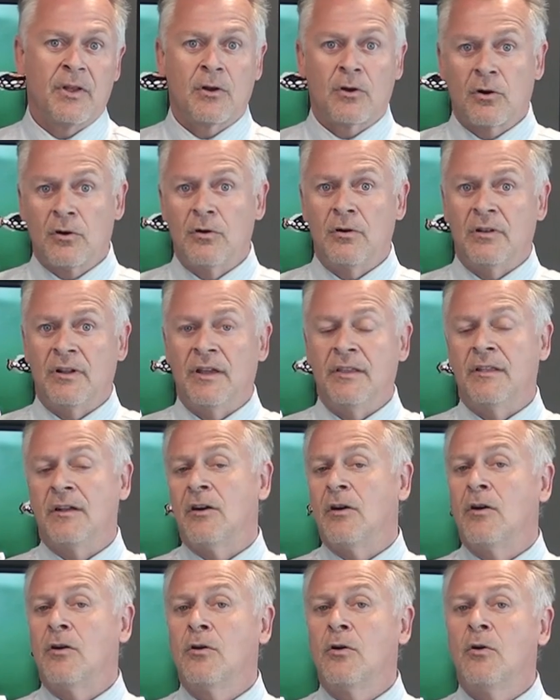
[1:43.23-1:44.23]
Currently,
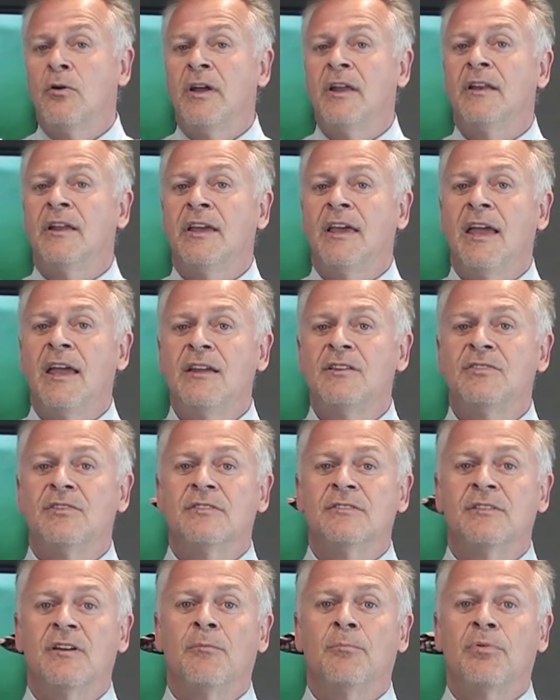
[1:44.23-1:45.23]
there are no
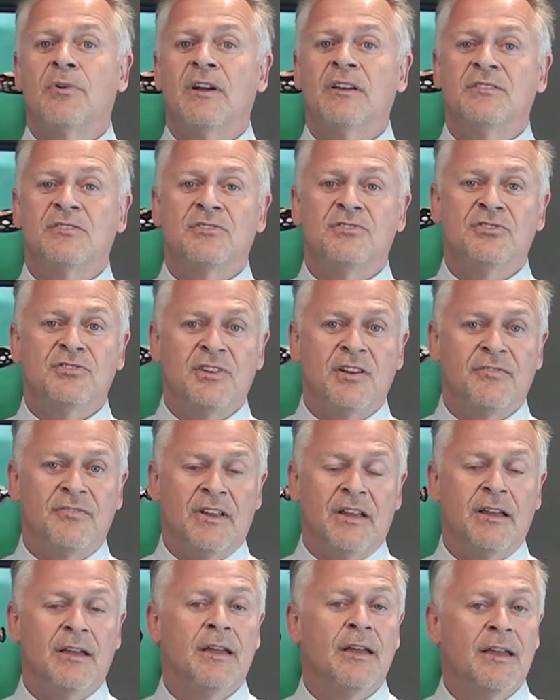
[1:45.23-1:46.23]
indications of prices
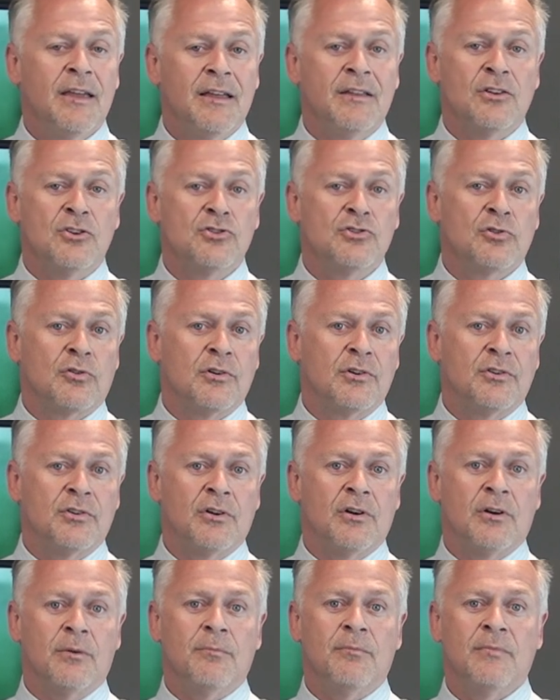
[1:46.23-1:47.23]
shifting in the short
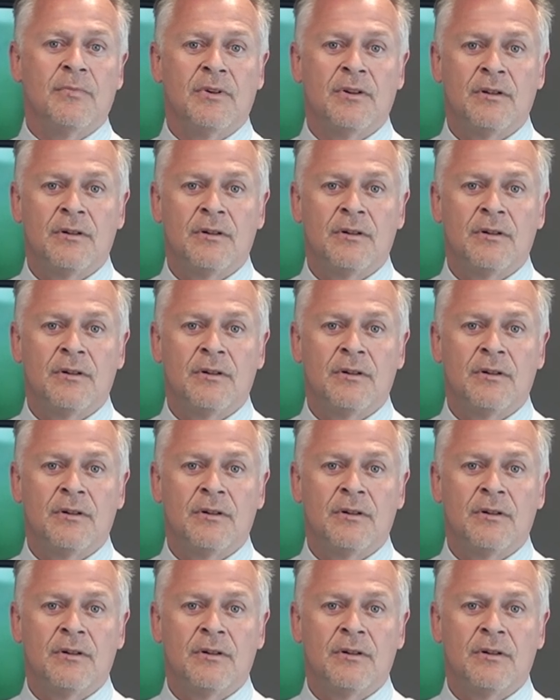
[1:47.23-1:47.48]
term.